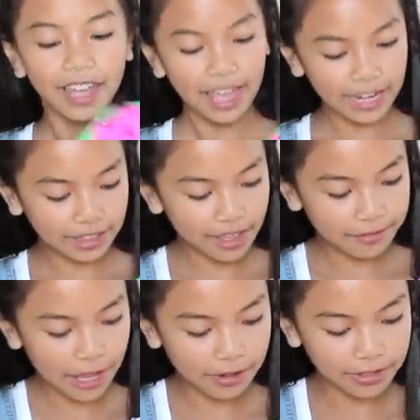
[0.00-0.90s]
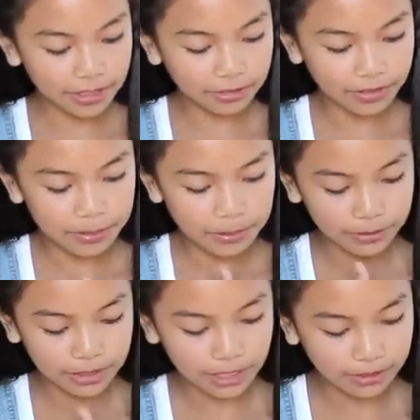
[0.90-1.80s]
And I love how it's
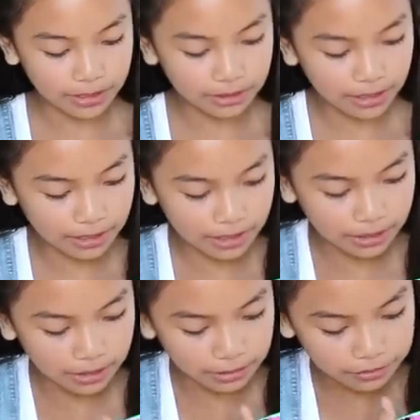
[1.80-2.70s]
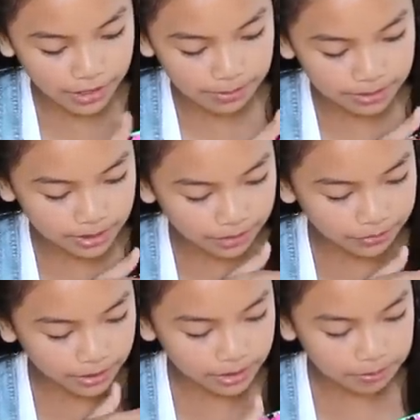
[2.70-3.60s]
flippable sequins. Like it goes from
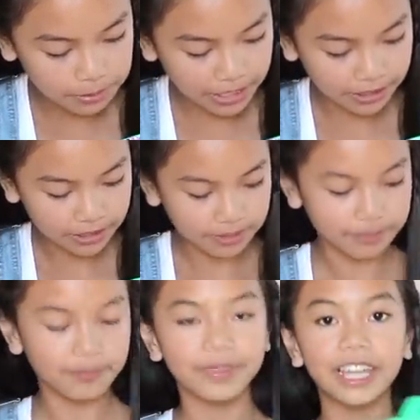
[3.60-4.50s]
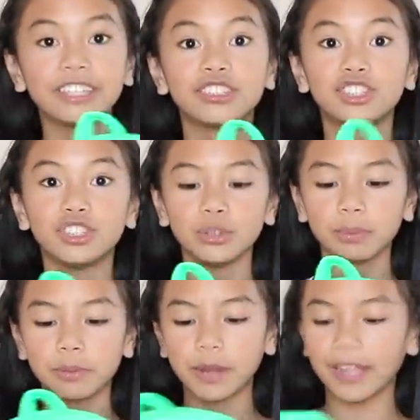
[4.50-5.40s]
silver to pink. It's
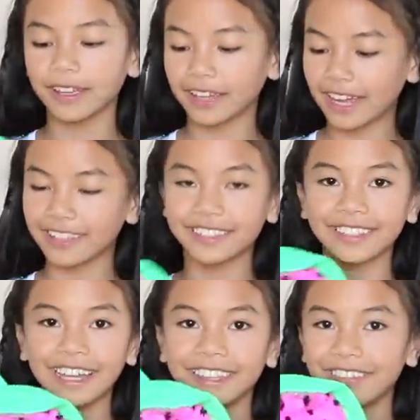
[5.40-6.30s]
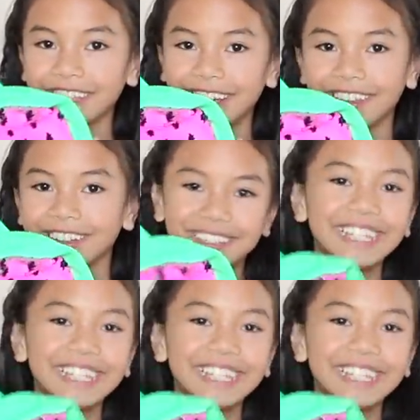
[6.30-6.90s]
super bright, you guys. I love the colors.